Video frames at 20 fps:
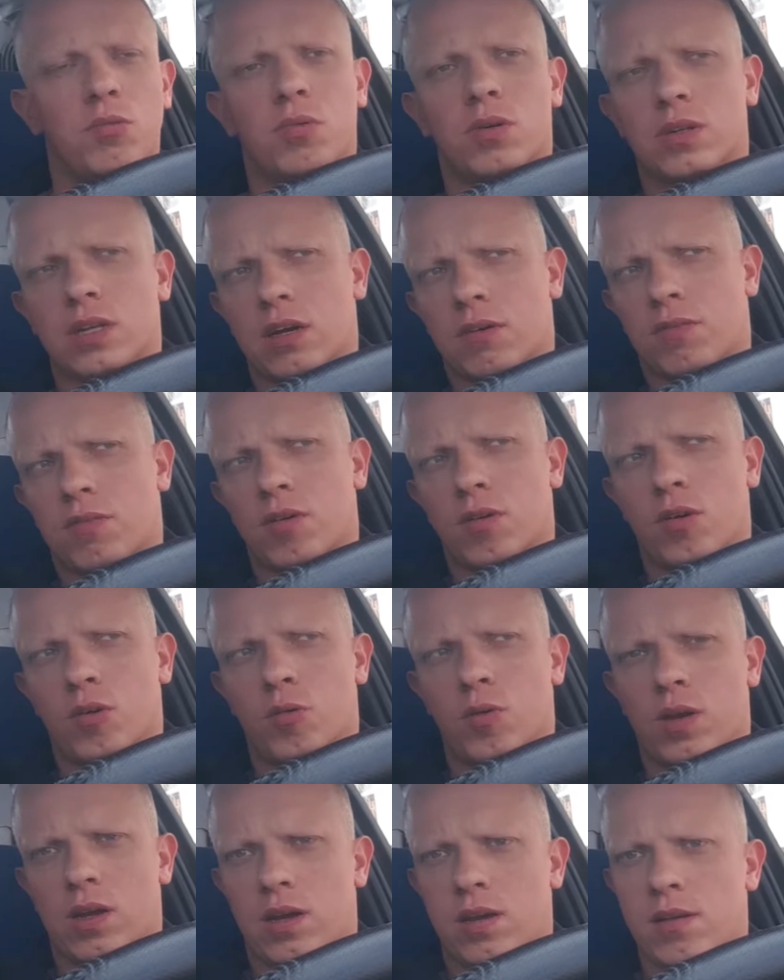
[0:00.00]
way you wanna
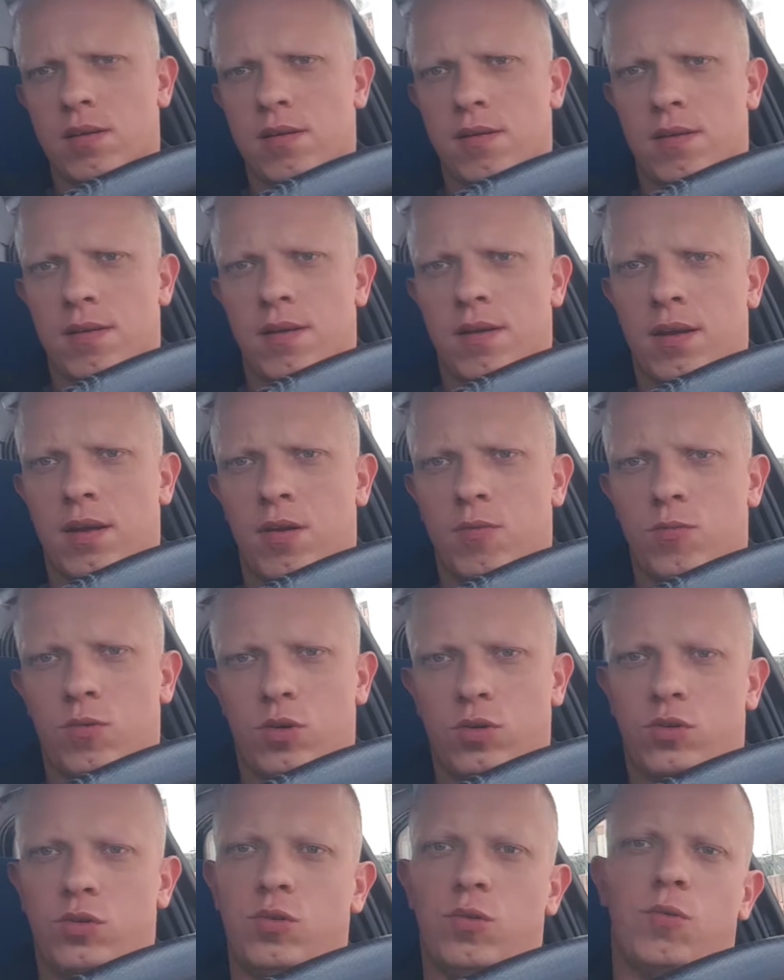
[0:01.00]
follow. Yeah,
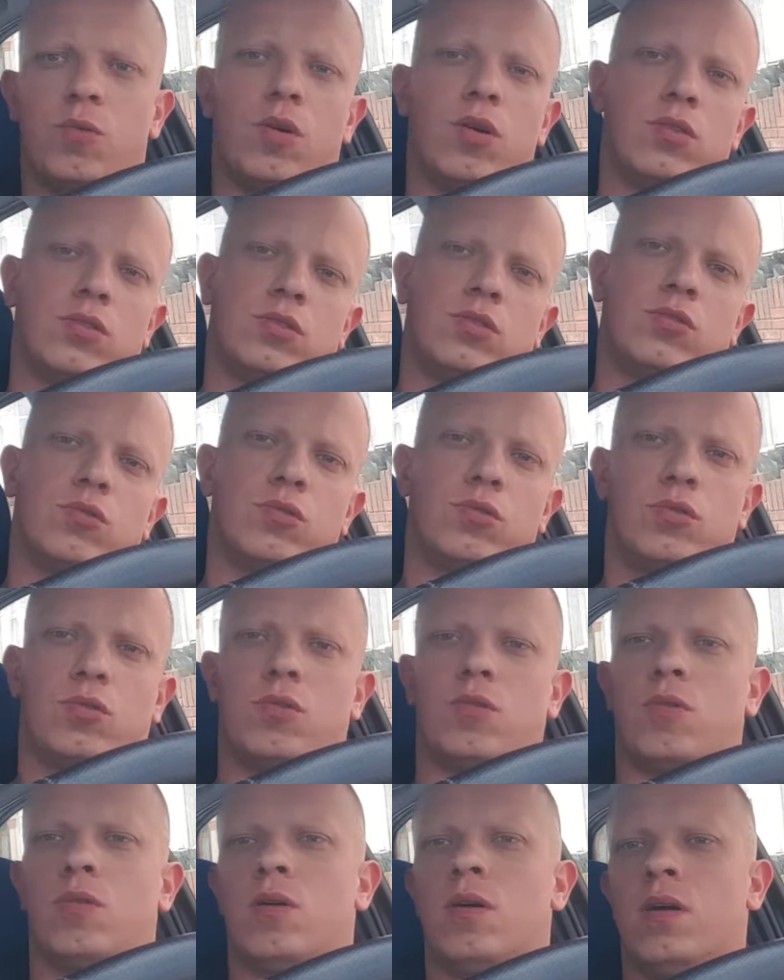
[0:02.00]
what you want to
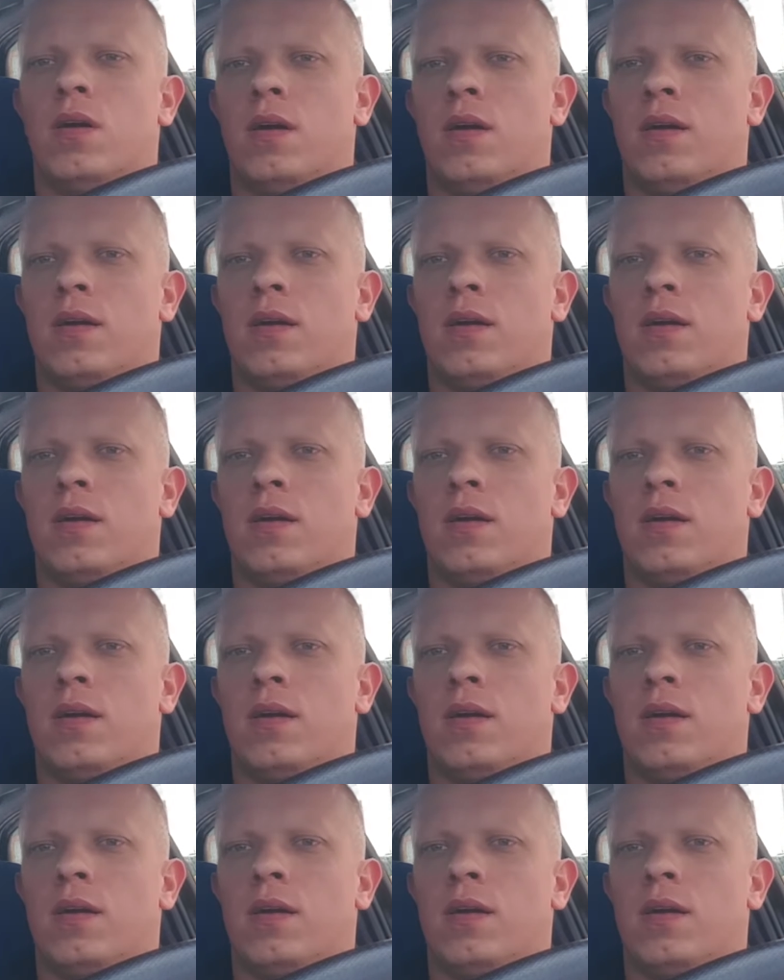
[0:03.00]
do.